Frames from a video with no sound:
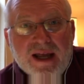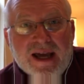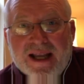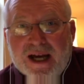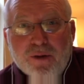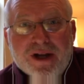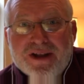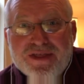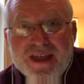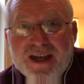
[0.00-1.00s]
And I want to
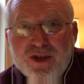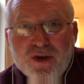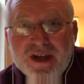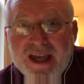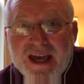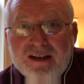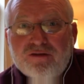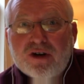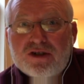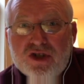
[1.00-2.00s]
thank you again
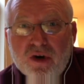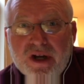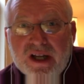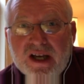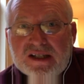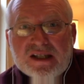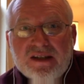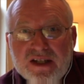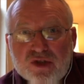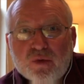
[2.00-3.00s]
for joining us in
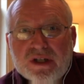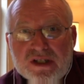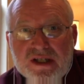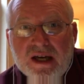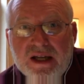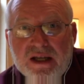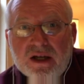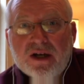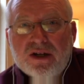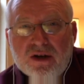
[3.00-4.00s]
this rich study.
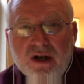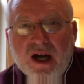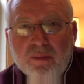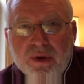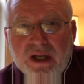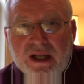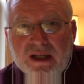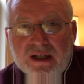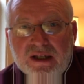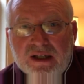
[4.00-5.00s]
Your company
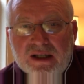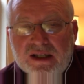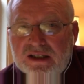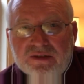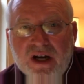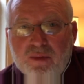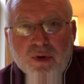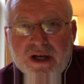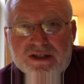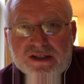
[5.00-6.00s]
is very
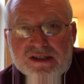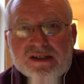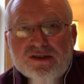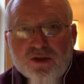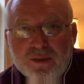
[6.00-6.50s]
precious to